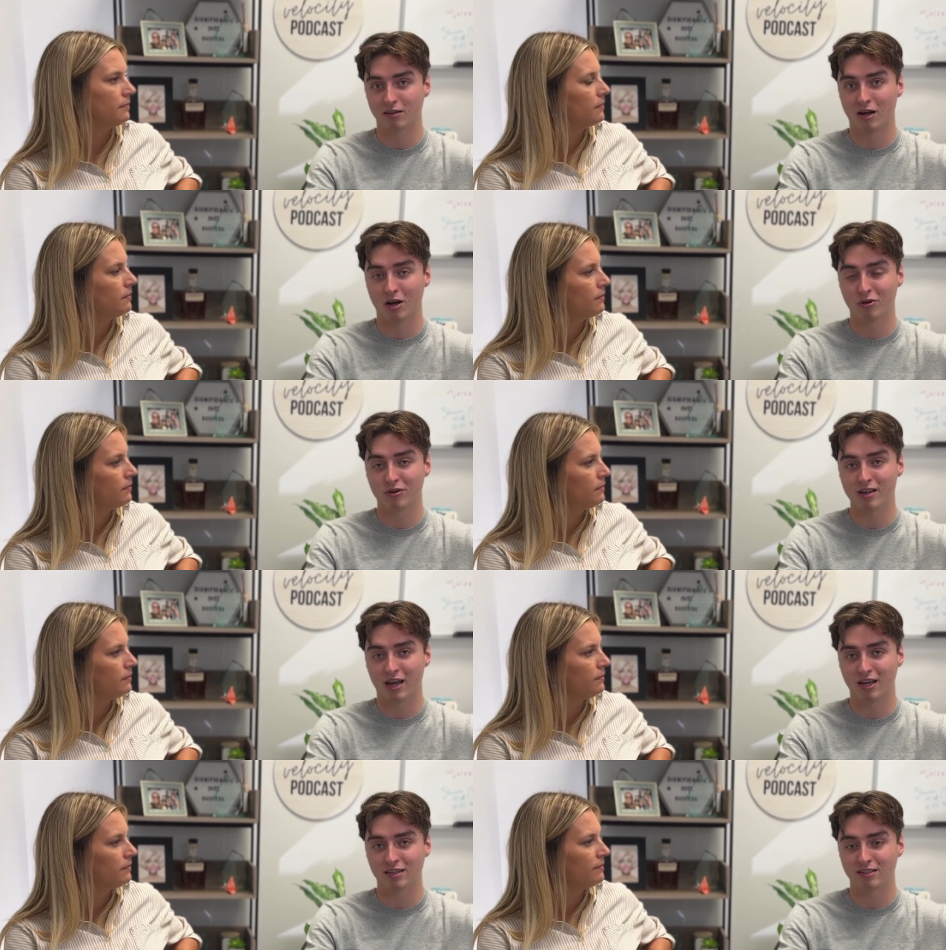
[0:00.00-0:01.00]
Speaker 1: hungry,
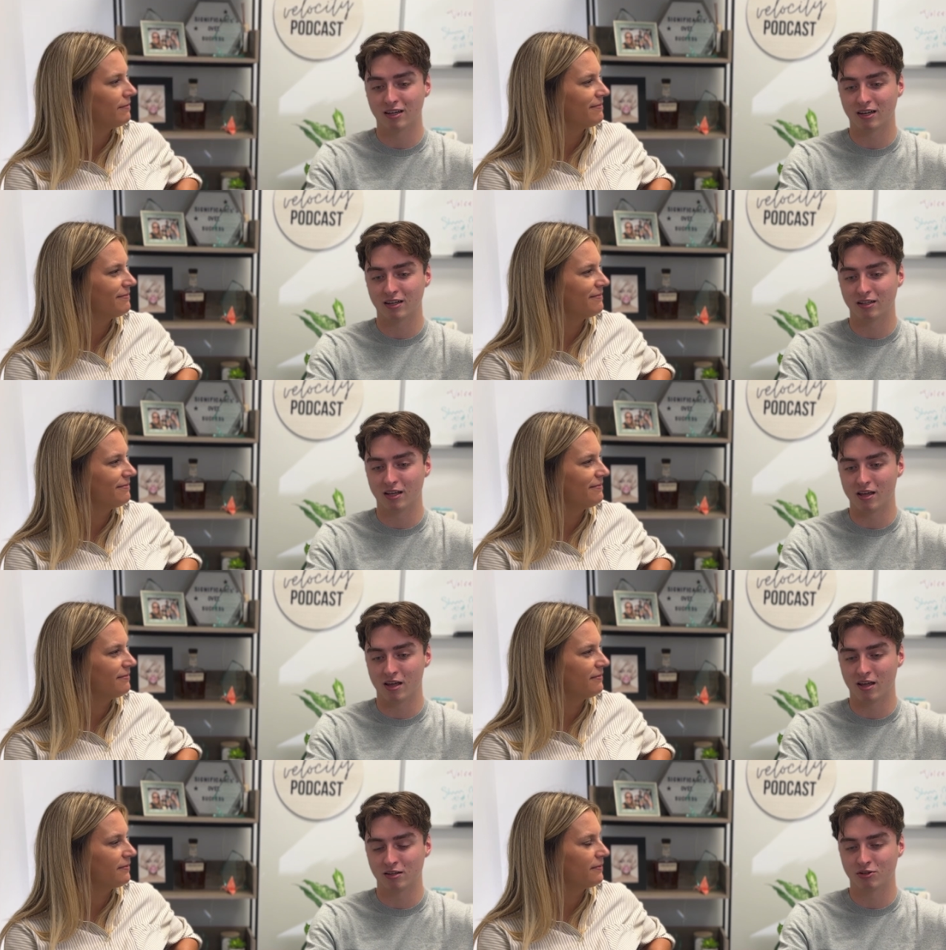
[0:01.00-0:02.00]
and
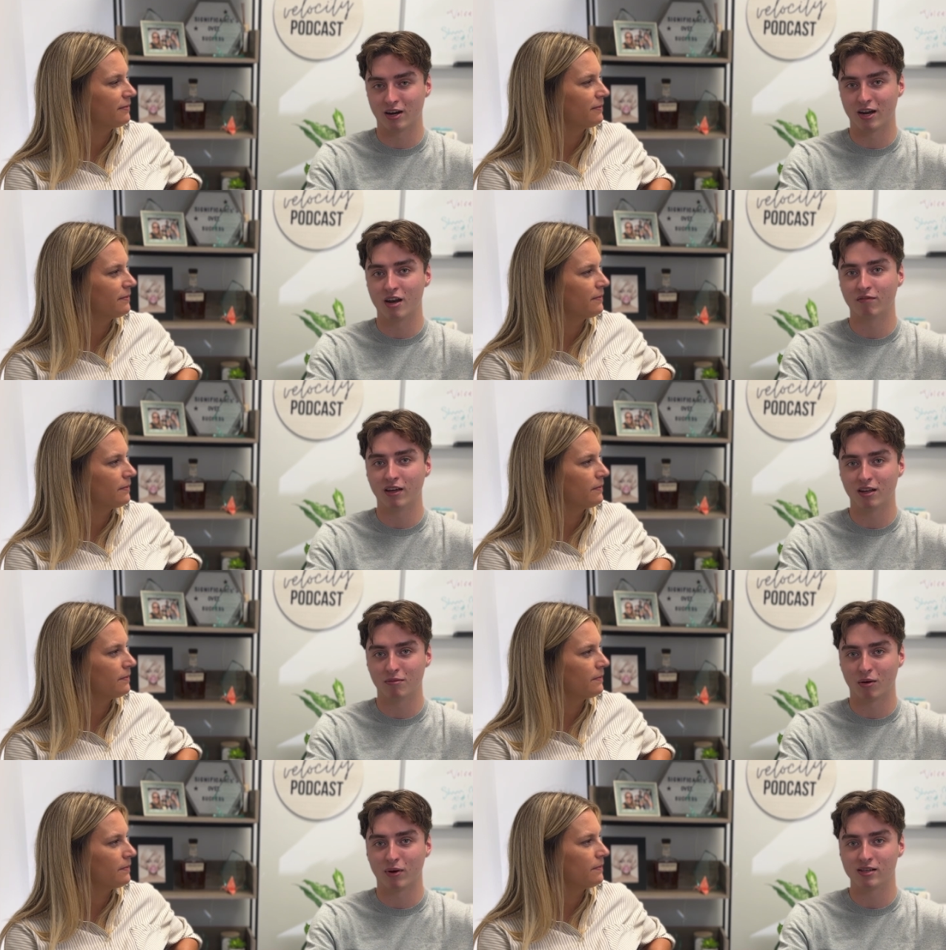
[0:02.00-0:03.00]
trying to innovate in
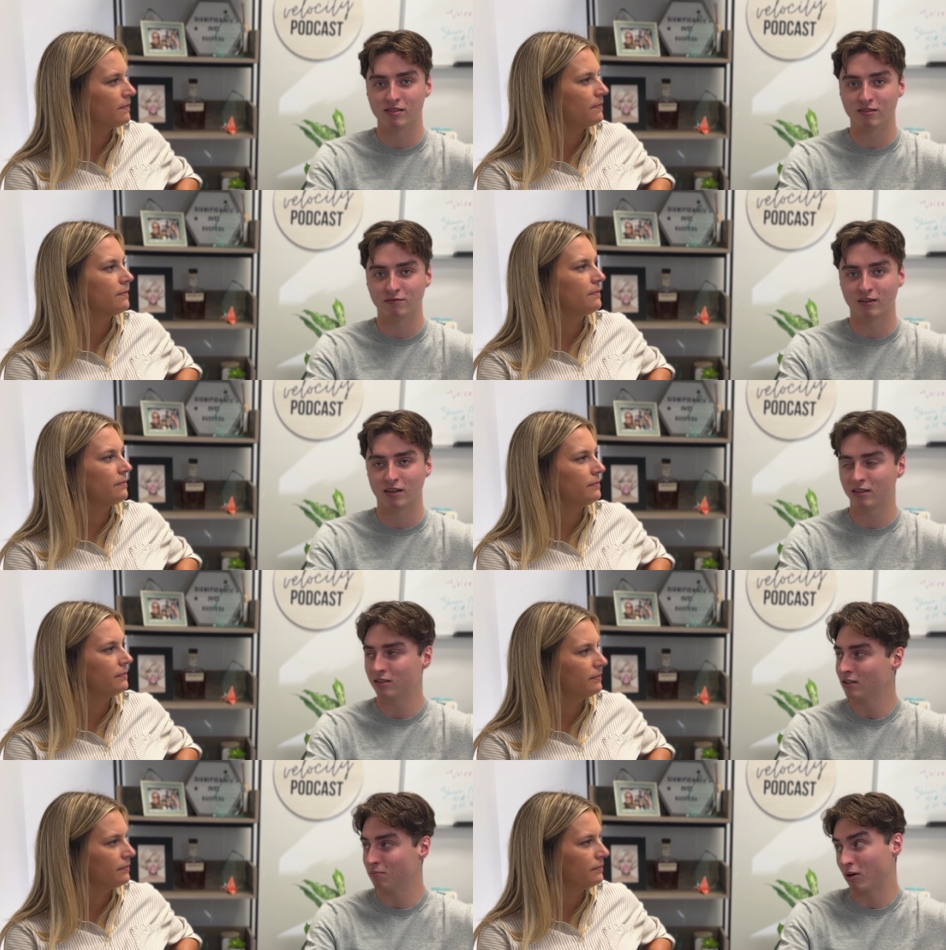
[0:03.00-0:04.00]
my ways of
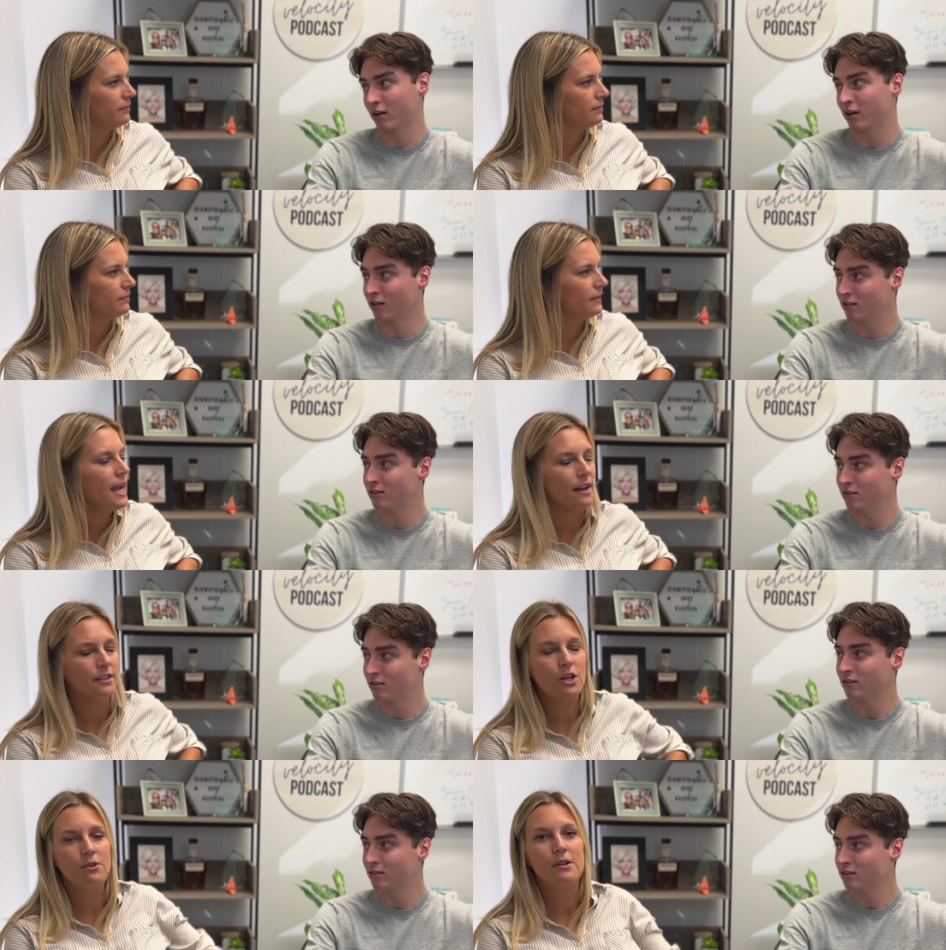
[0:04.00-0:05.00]
marketing.
Speaker 2: Yeah,
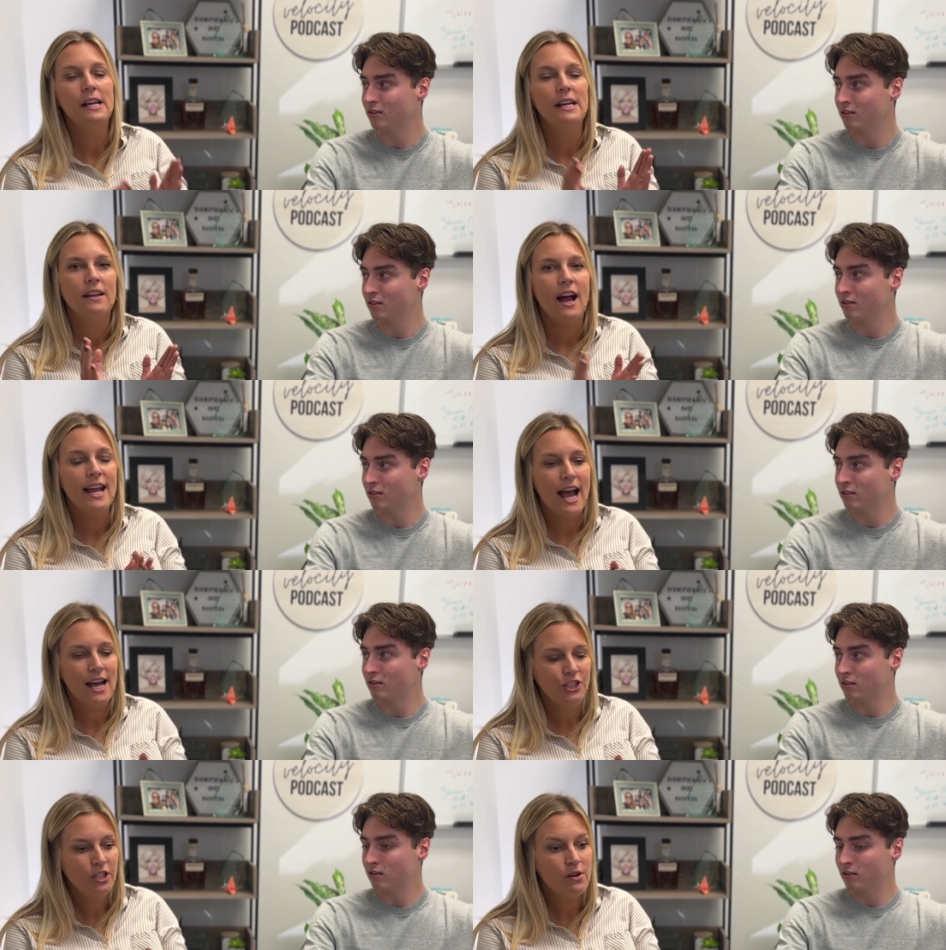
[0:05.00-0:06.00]
so I
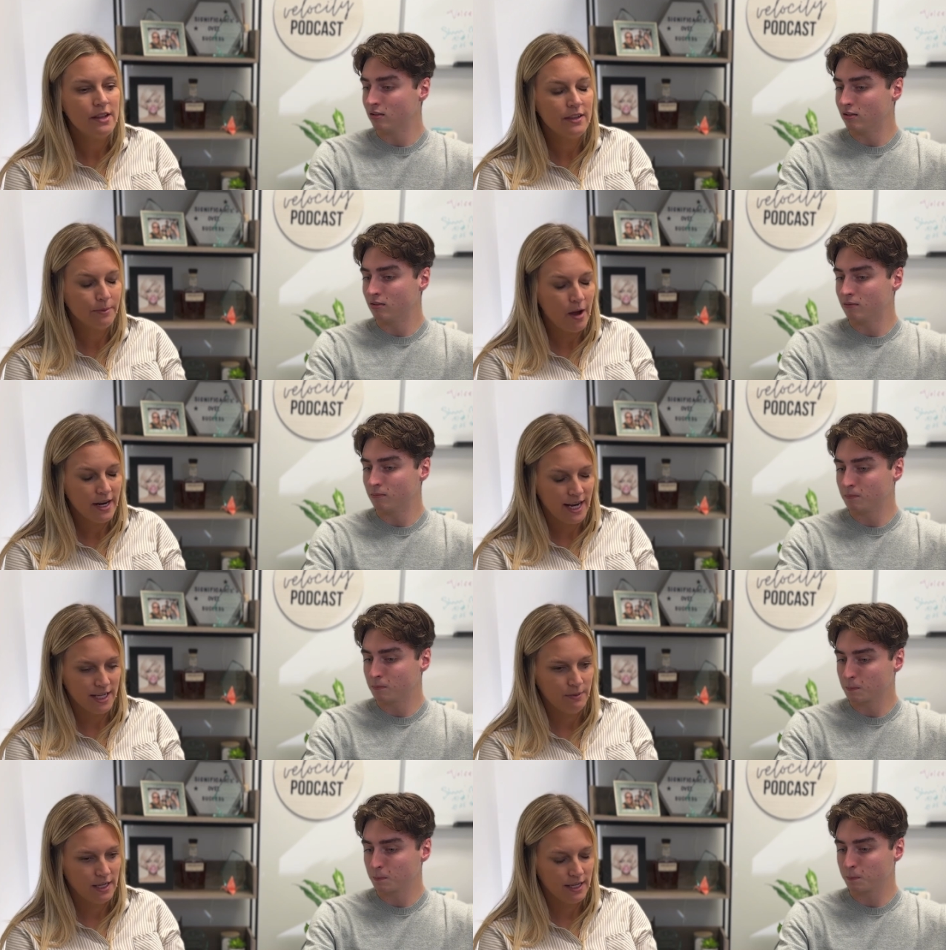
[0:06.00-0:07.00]
asked you on this
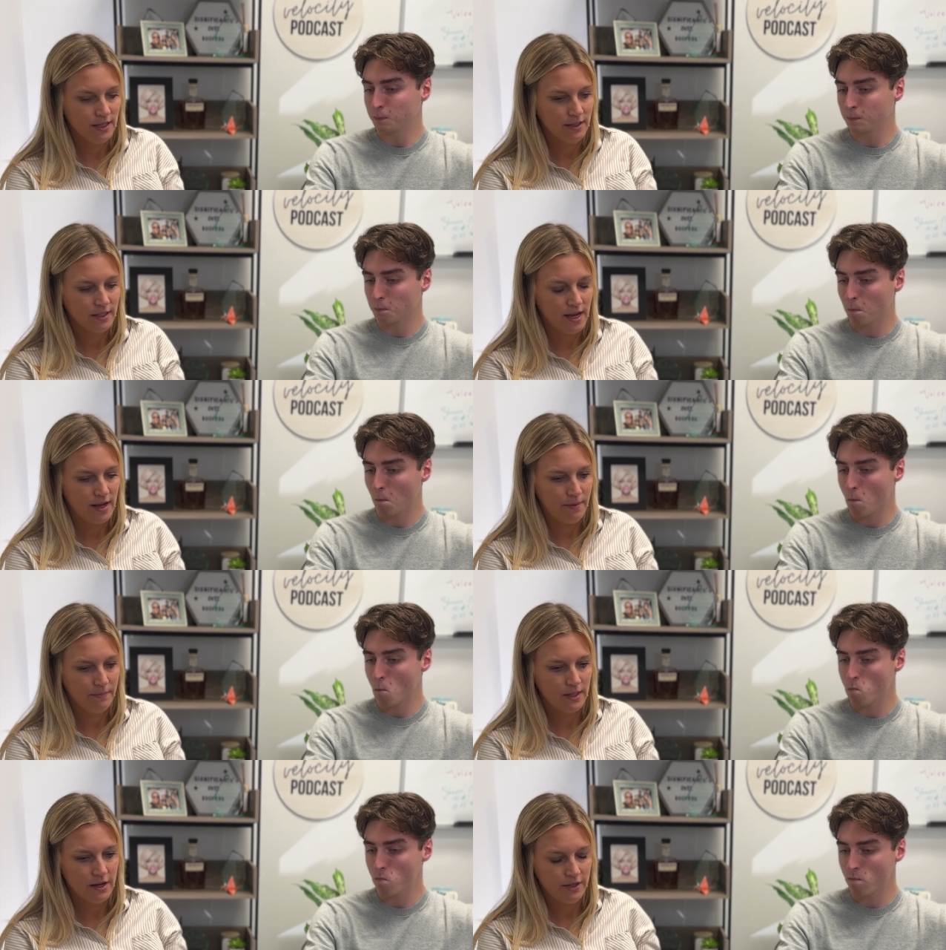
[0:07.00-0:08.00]
podcast because
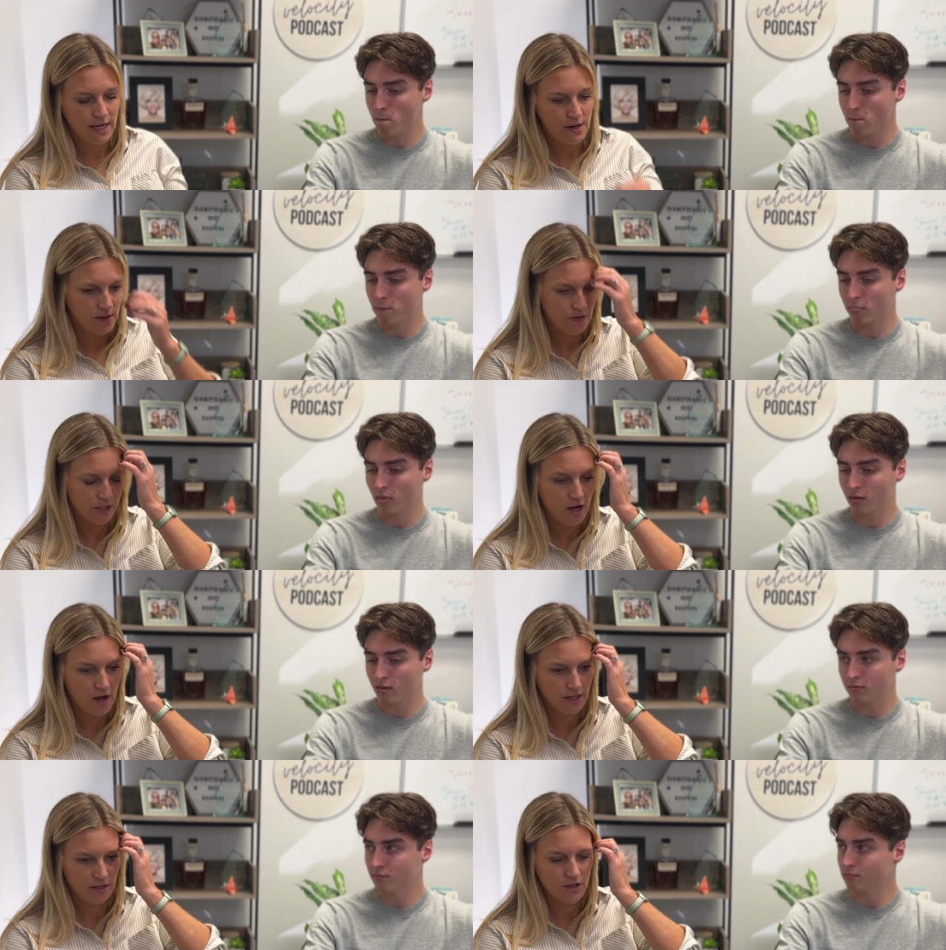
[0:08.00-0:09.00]
the other day when you were
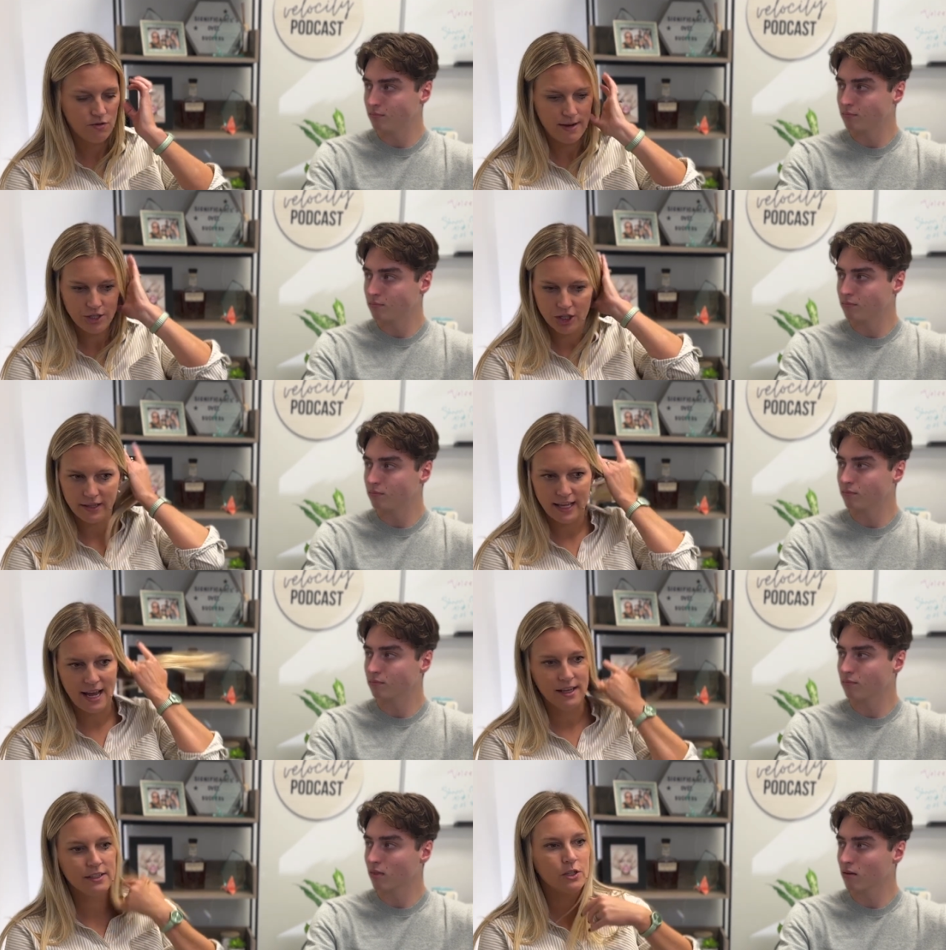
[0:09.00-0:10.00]
talking, you mentioned
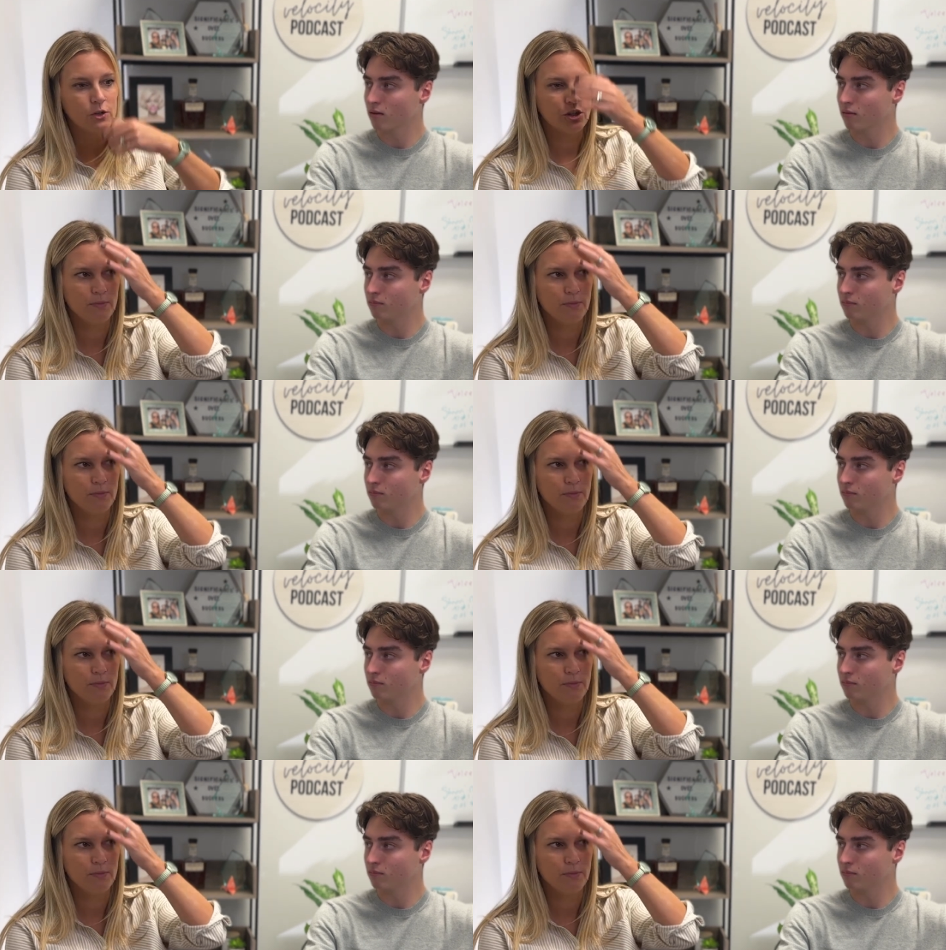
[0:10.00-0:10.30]
that social